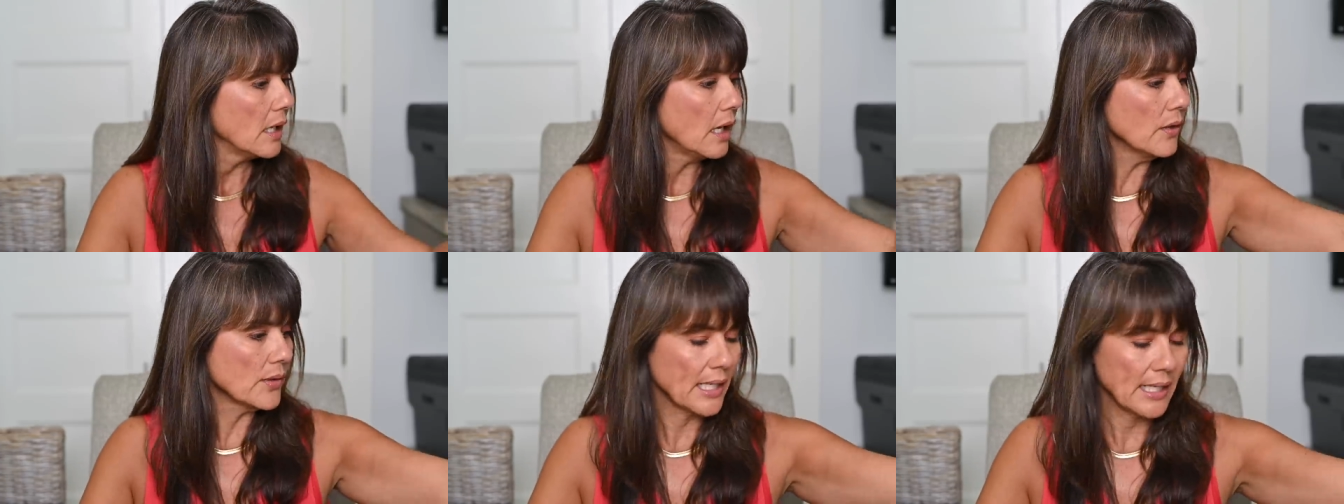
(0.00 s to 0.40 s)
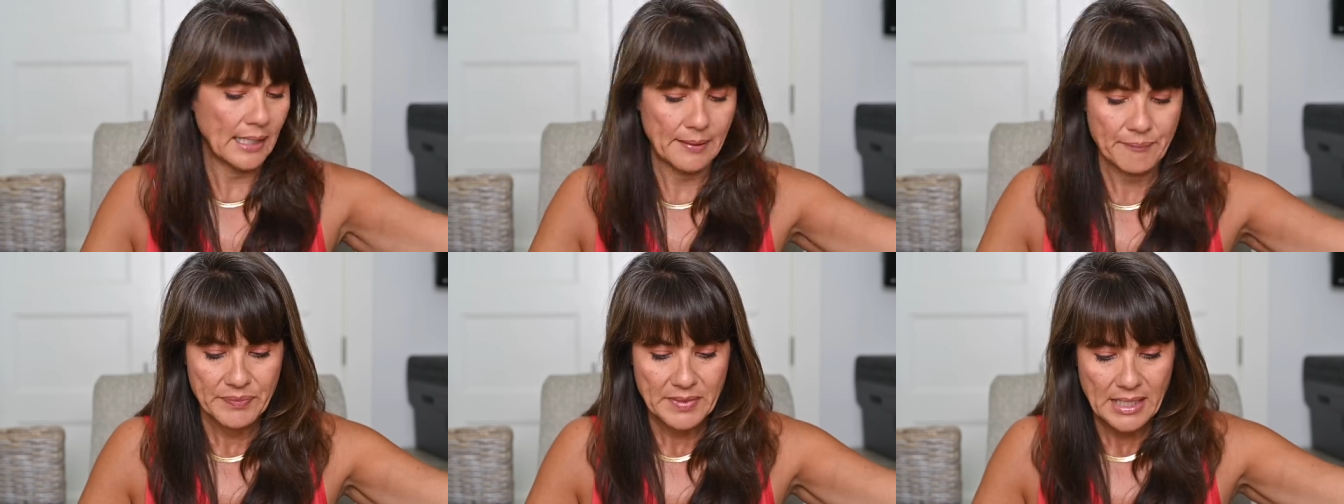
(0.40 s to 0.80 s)
Okay,
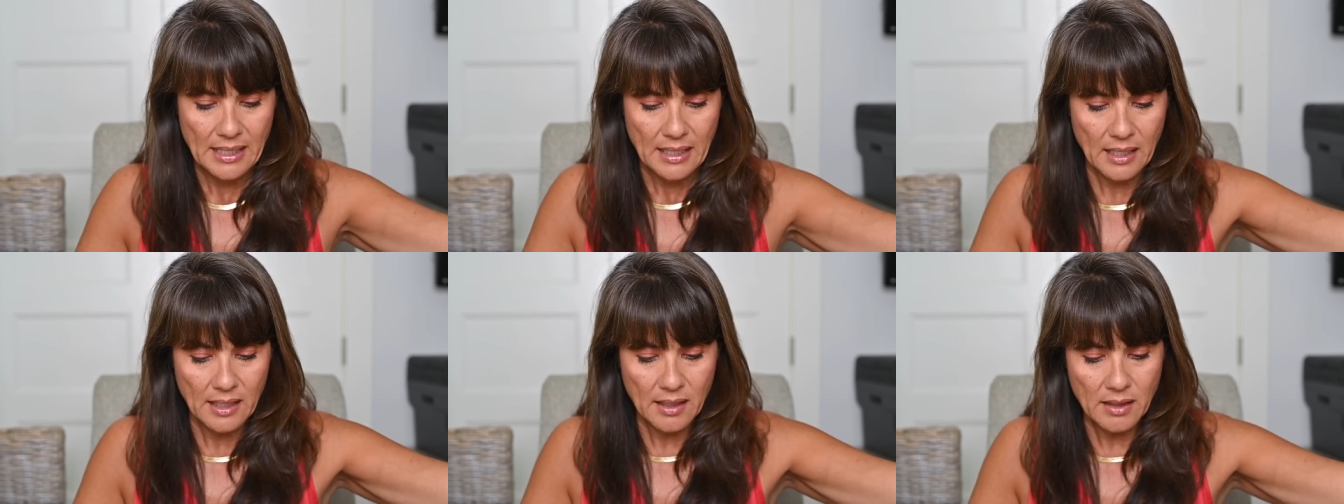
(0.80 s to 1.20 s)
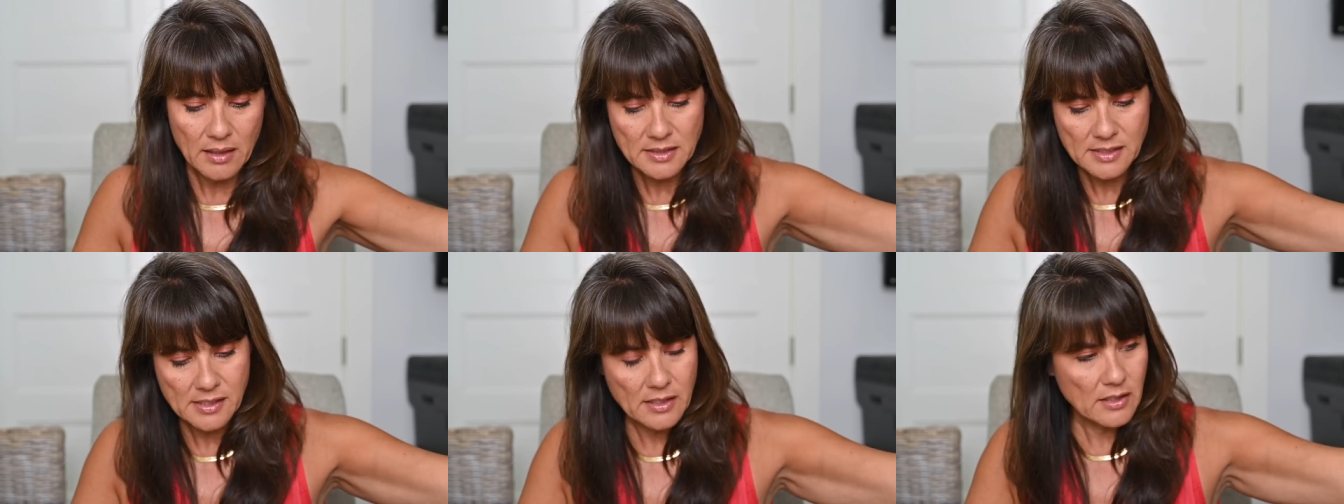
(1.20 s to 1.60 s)
I
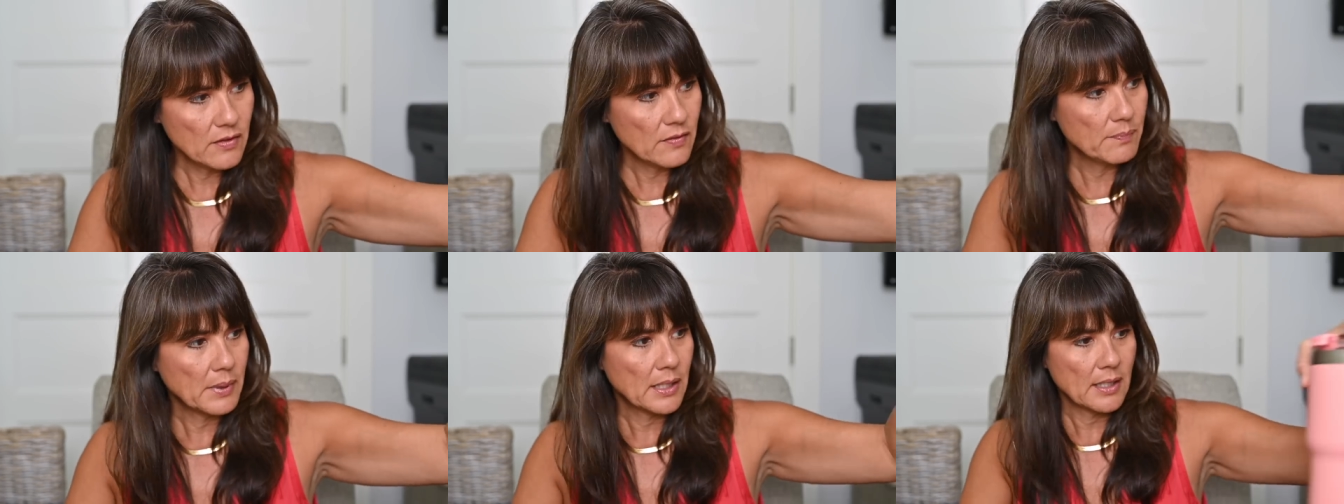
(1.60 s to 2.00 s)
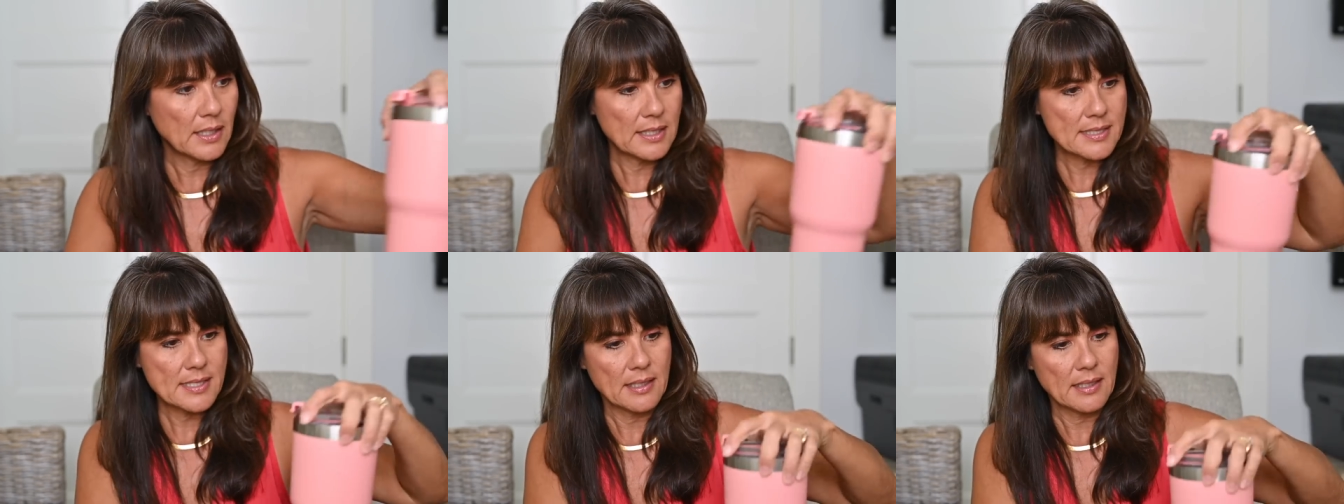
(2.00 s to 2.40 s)
also
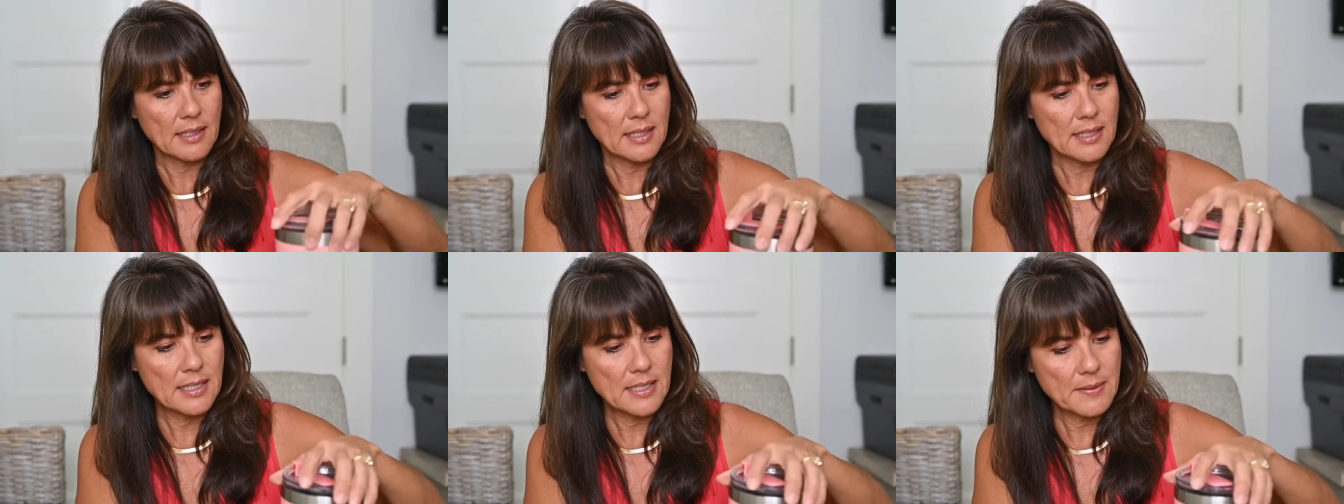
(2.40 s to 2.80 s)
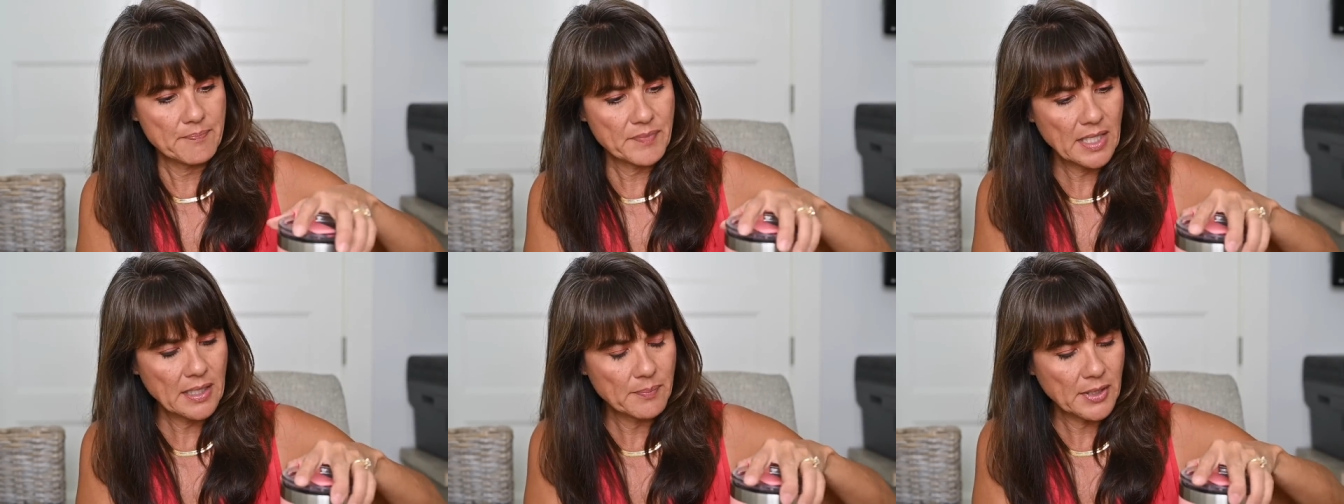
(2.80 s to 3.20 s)
bought,
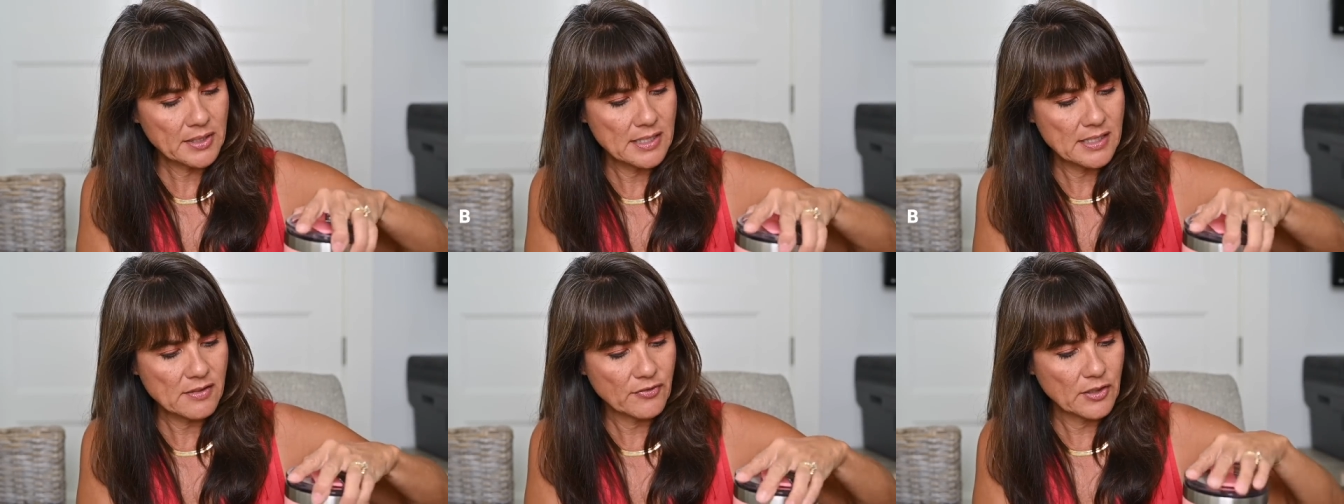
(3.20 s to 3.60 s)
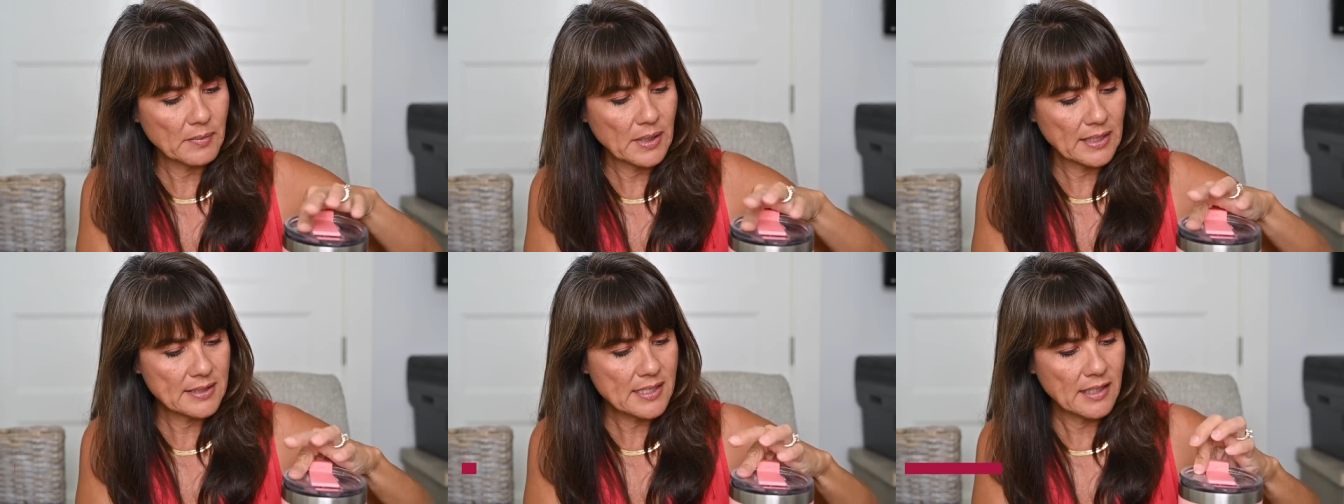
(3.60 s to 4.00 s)
um, and I bought these for
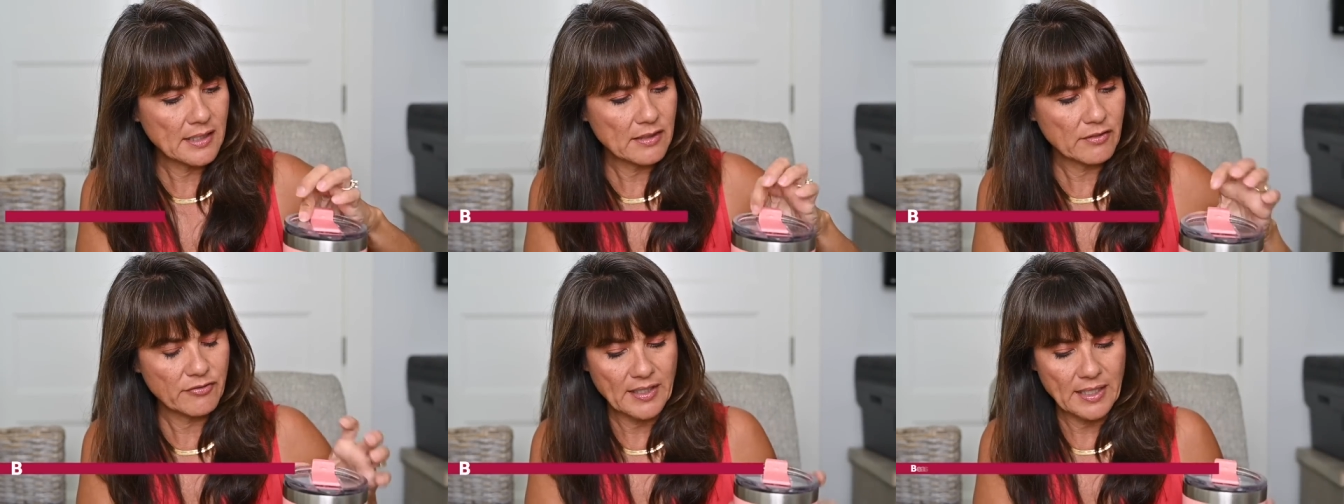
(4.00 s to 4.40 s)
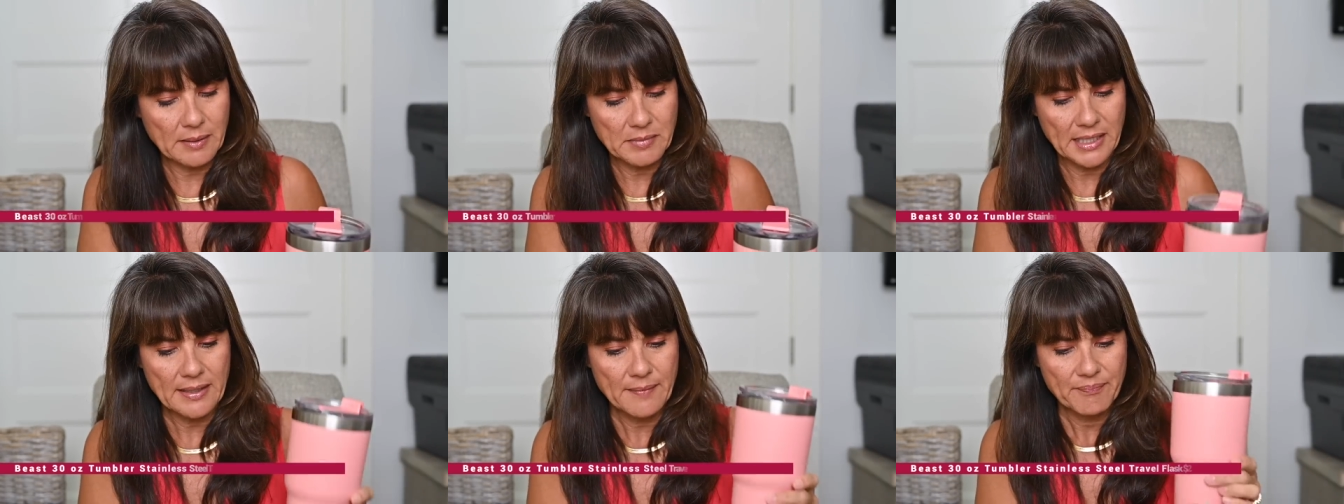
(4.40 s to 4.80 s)
my entire
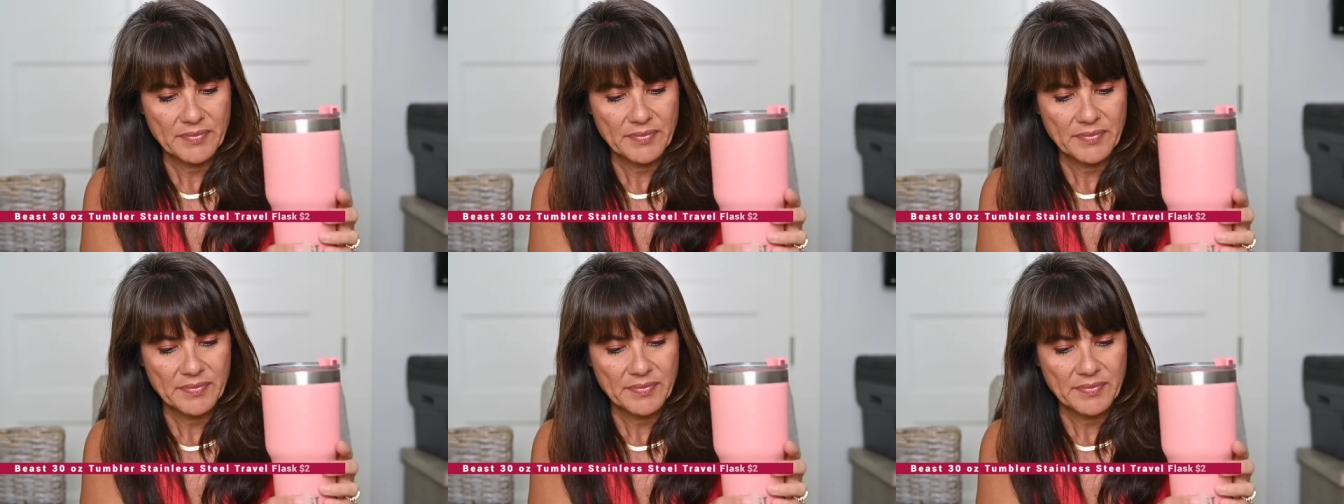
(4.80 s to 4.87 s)
family,